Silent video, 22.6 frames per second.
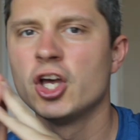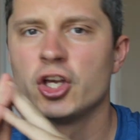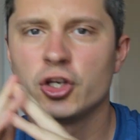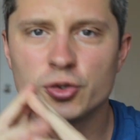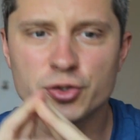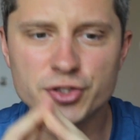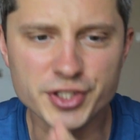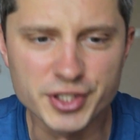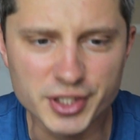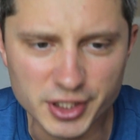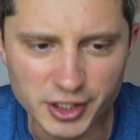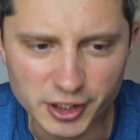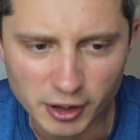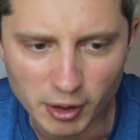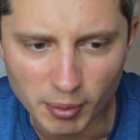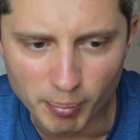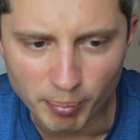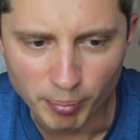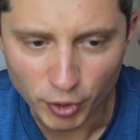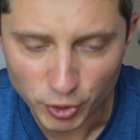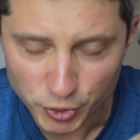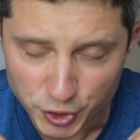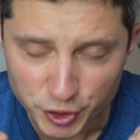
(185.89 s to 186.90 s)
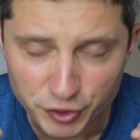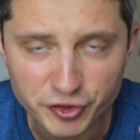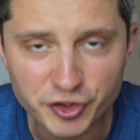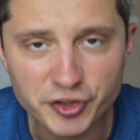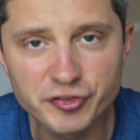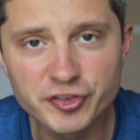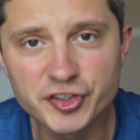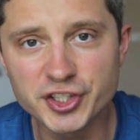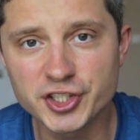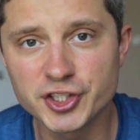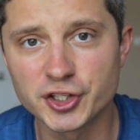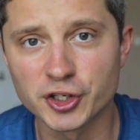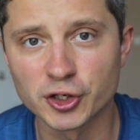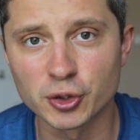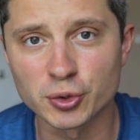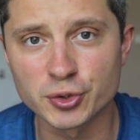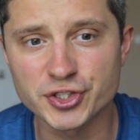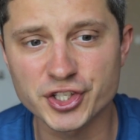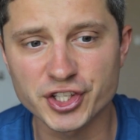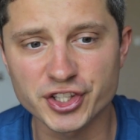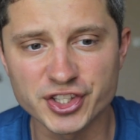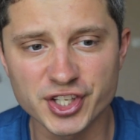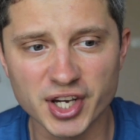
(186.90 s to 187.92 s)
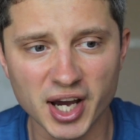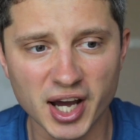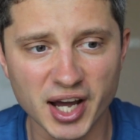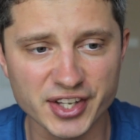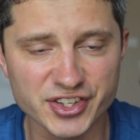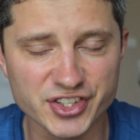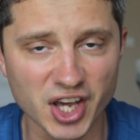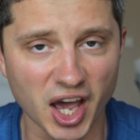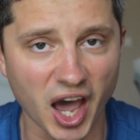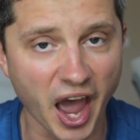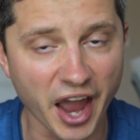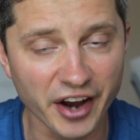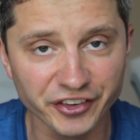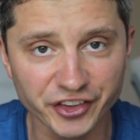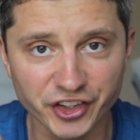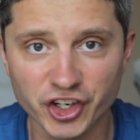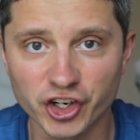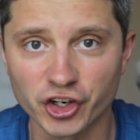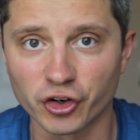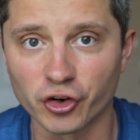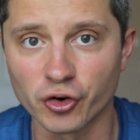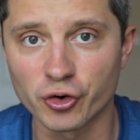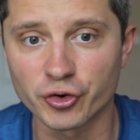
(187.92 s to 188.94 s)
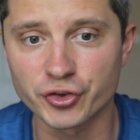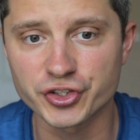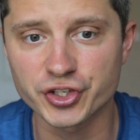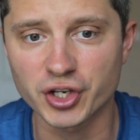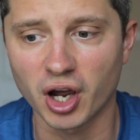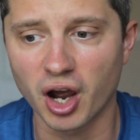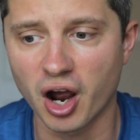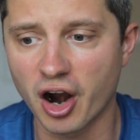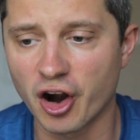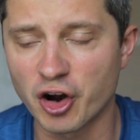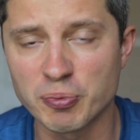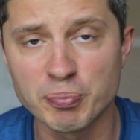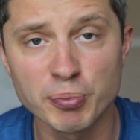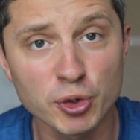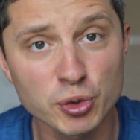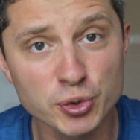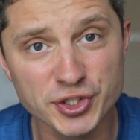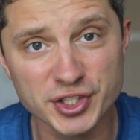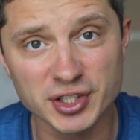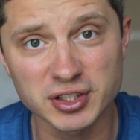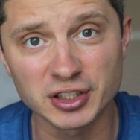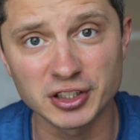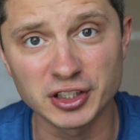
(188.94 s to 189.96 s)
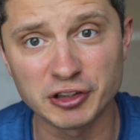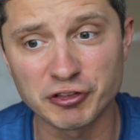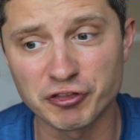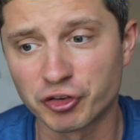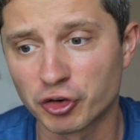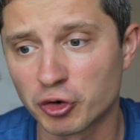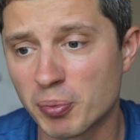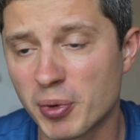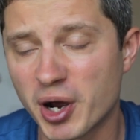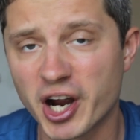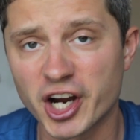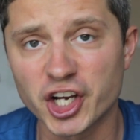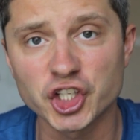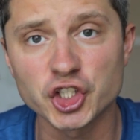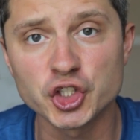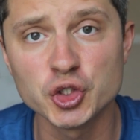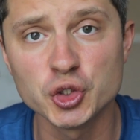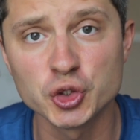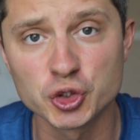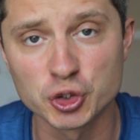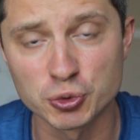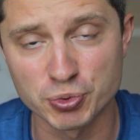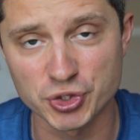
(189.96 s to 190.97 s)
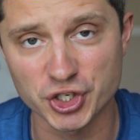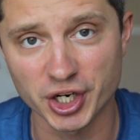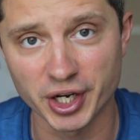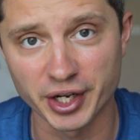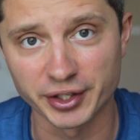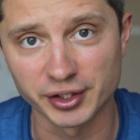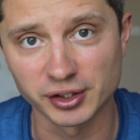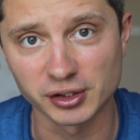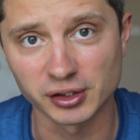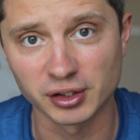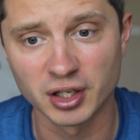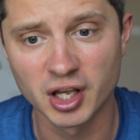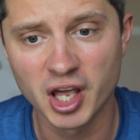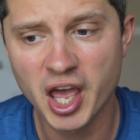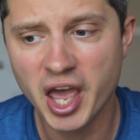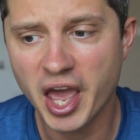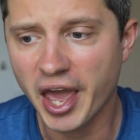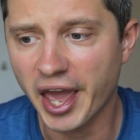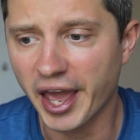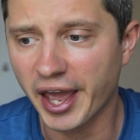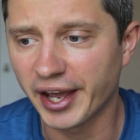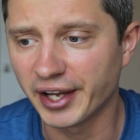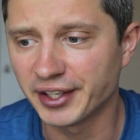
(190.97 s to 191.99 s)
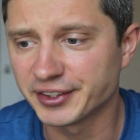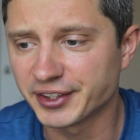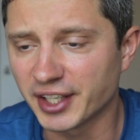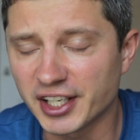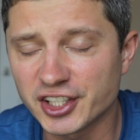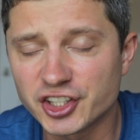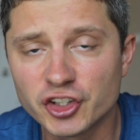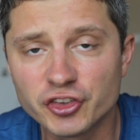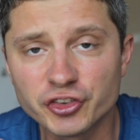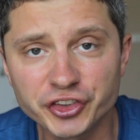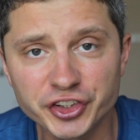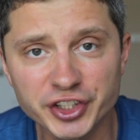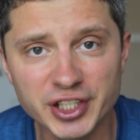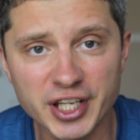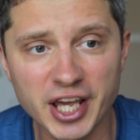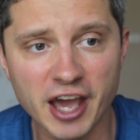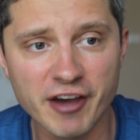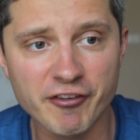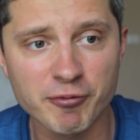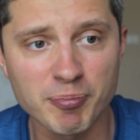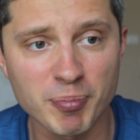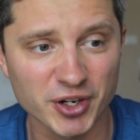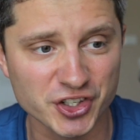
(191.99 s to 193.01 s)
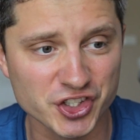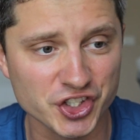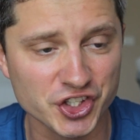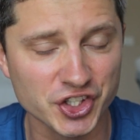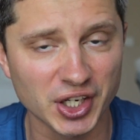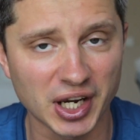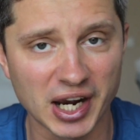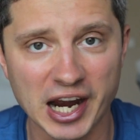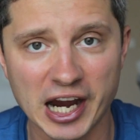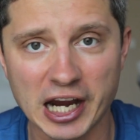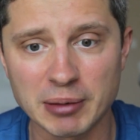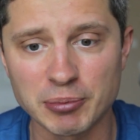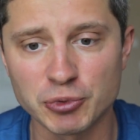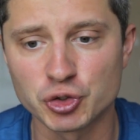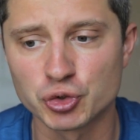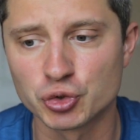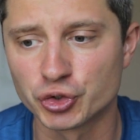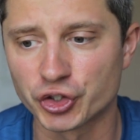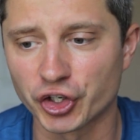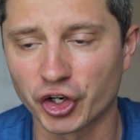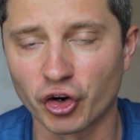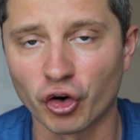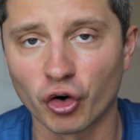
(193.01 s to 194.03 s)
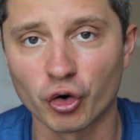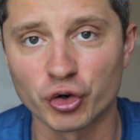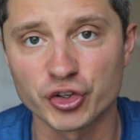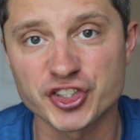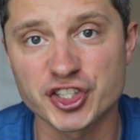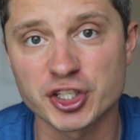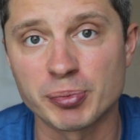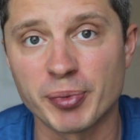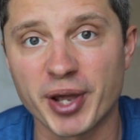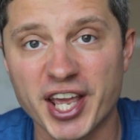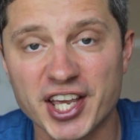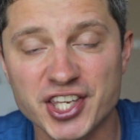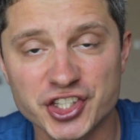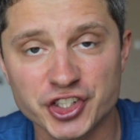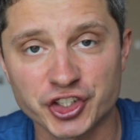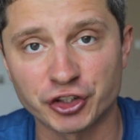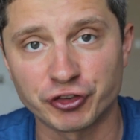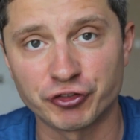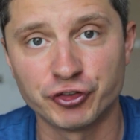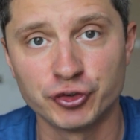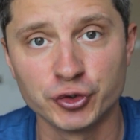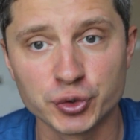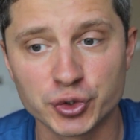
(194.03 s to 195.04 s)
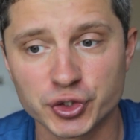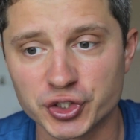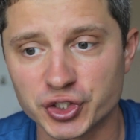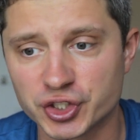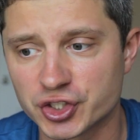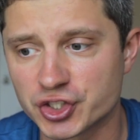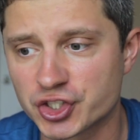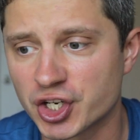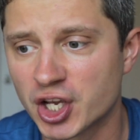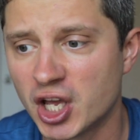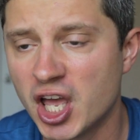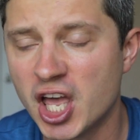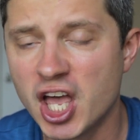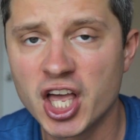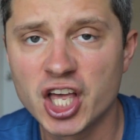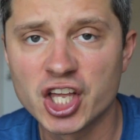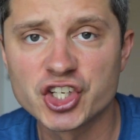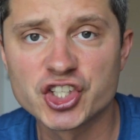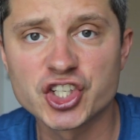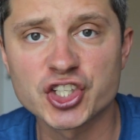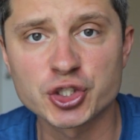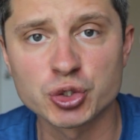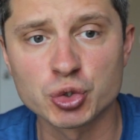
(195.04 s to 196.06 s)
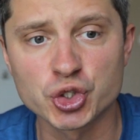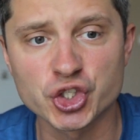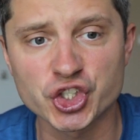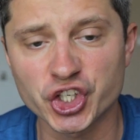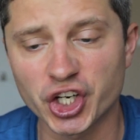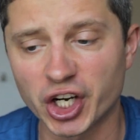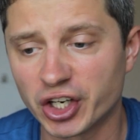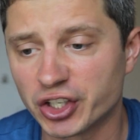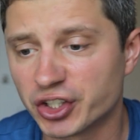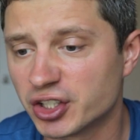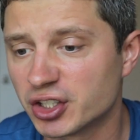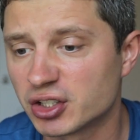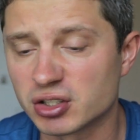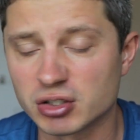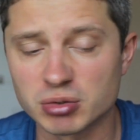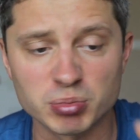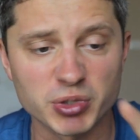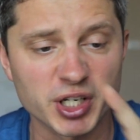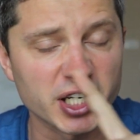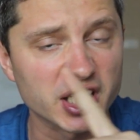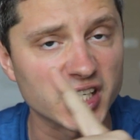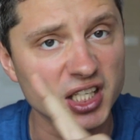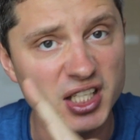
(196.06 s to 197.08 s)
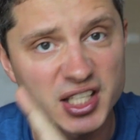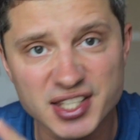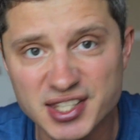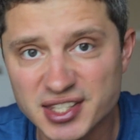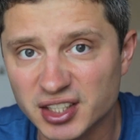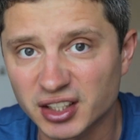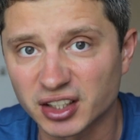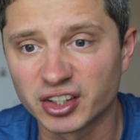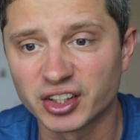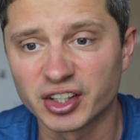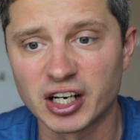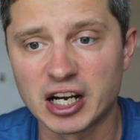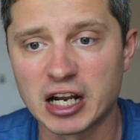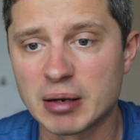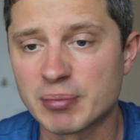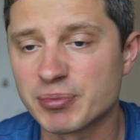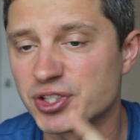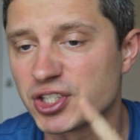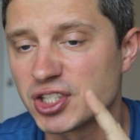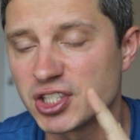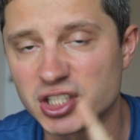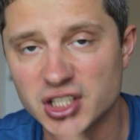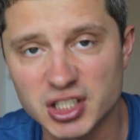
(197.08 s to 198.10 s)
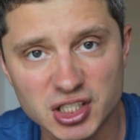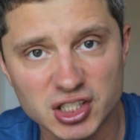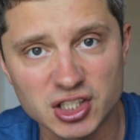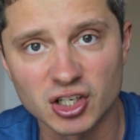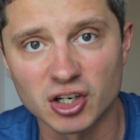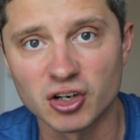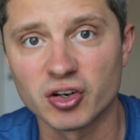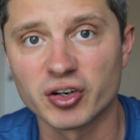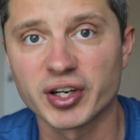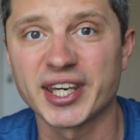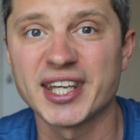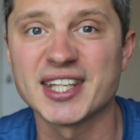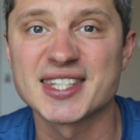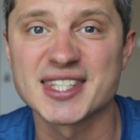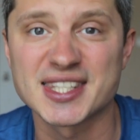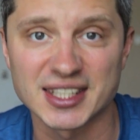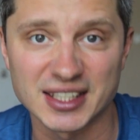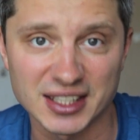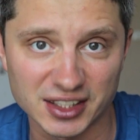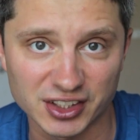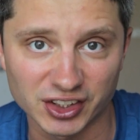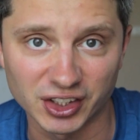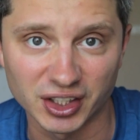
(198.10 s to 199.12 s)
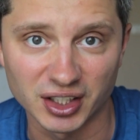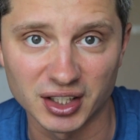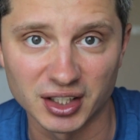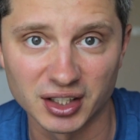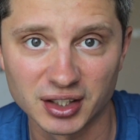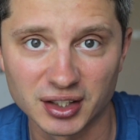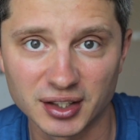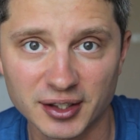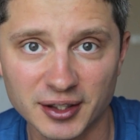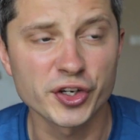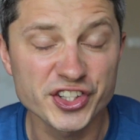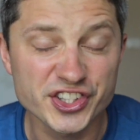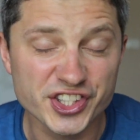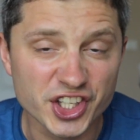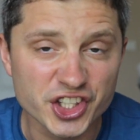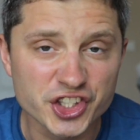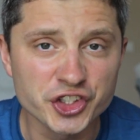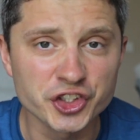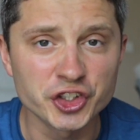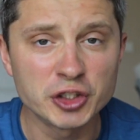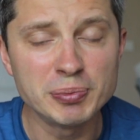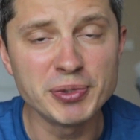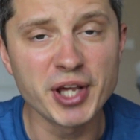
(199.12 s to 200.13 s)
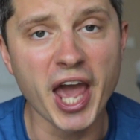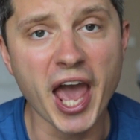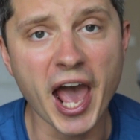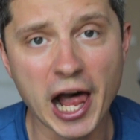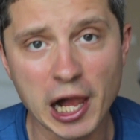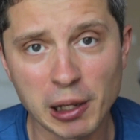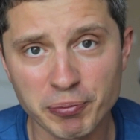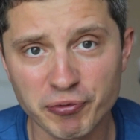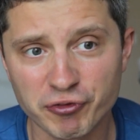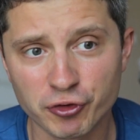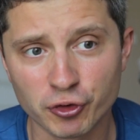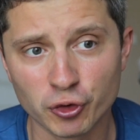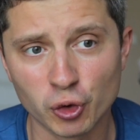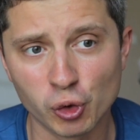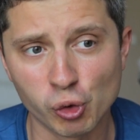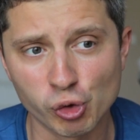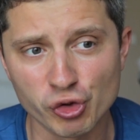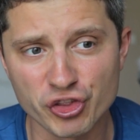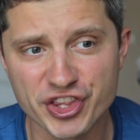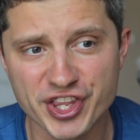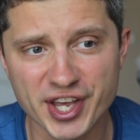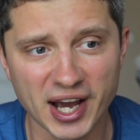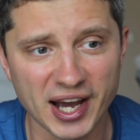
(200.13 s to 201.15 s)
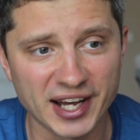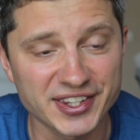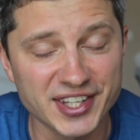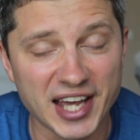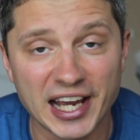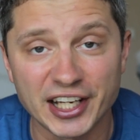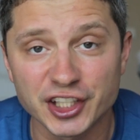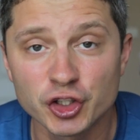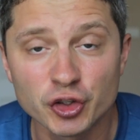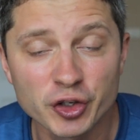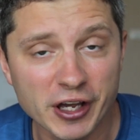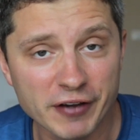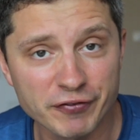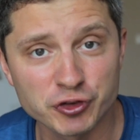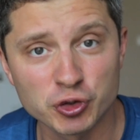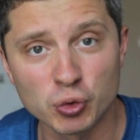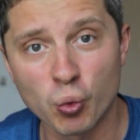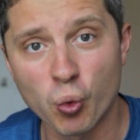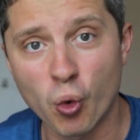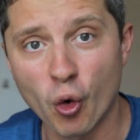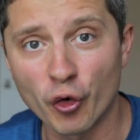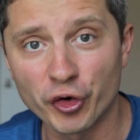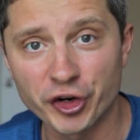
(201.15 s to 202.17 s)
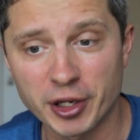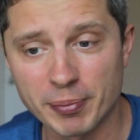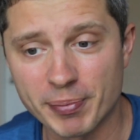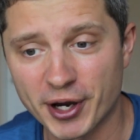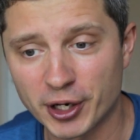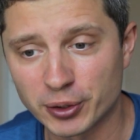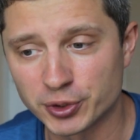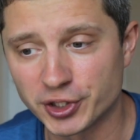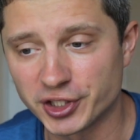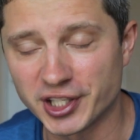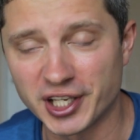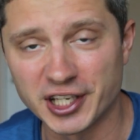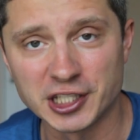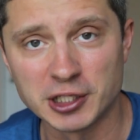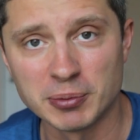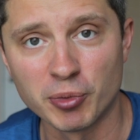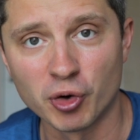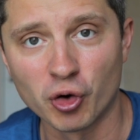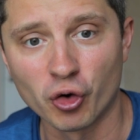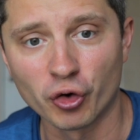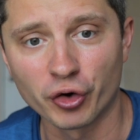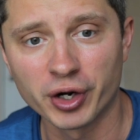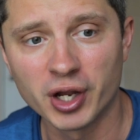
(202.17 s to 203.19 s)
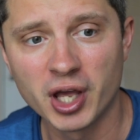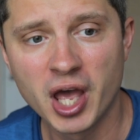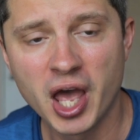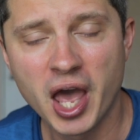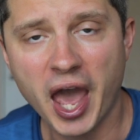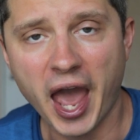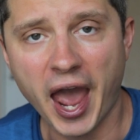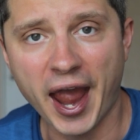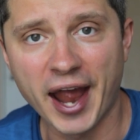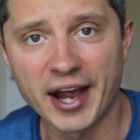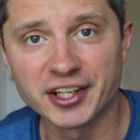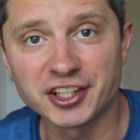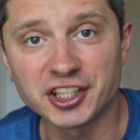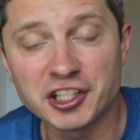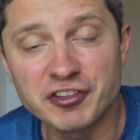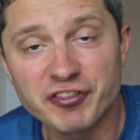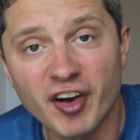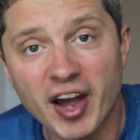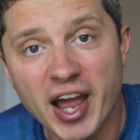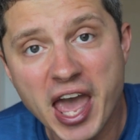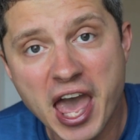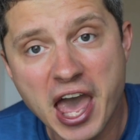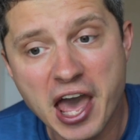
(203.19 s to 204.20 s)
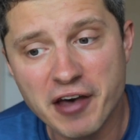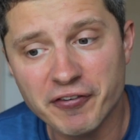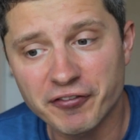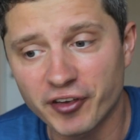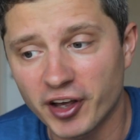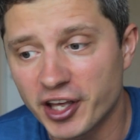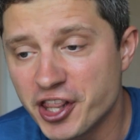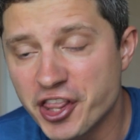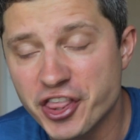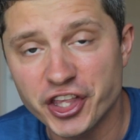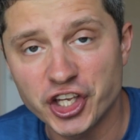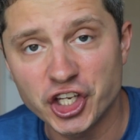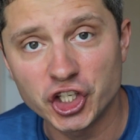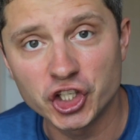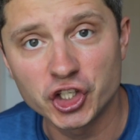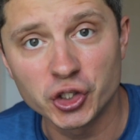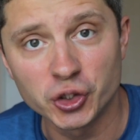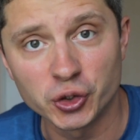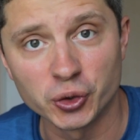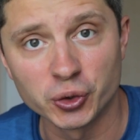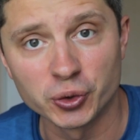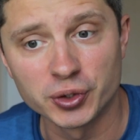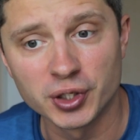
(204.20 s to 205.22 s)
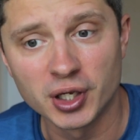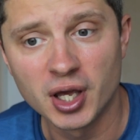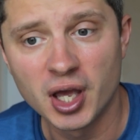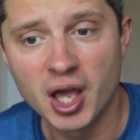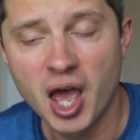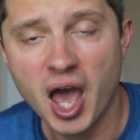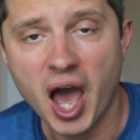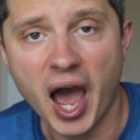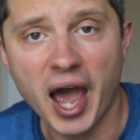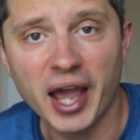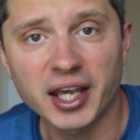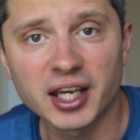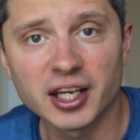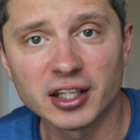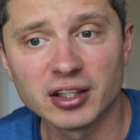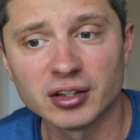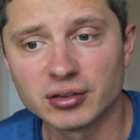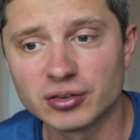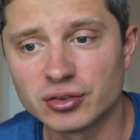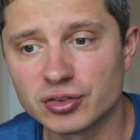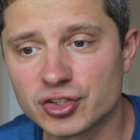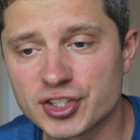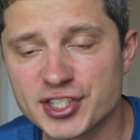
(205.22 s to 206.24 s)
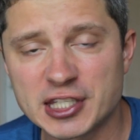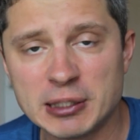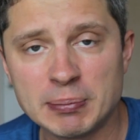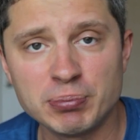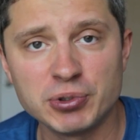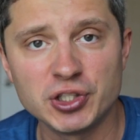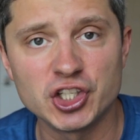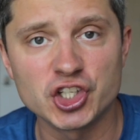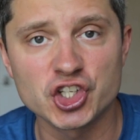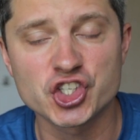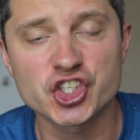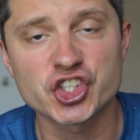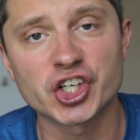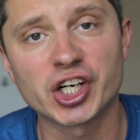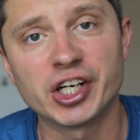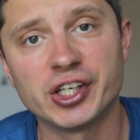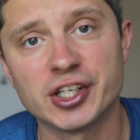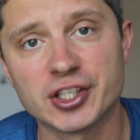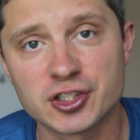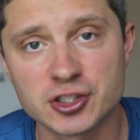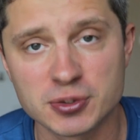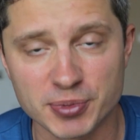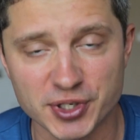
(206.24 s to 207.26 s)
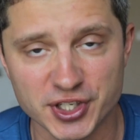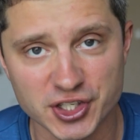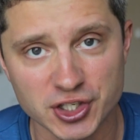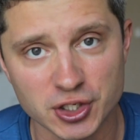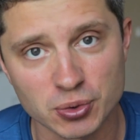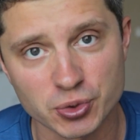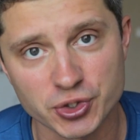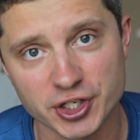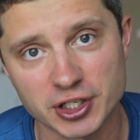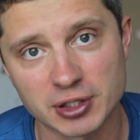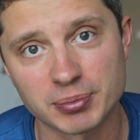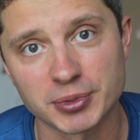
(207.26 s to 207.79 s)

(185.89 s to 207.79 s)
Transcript: You see, most of the videos that I record are mostly for my YouTube channel, and I don't really have much time to record some extra footage just to share it on my Instagram, TikTok, etc. It's extremely helpful that I don't have to worry about it anymore, and if I have anything good, I can simply share it to my social